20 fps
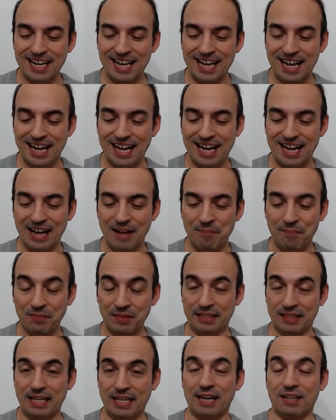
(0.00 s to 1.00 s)

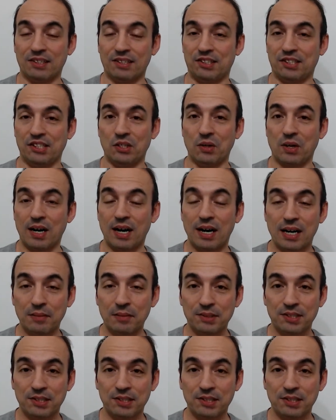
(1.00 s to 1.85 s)
They are zero carbs.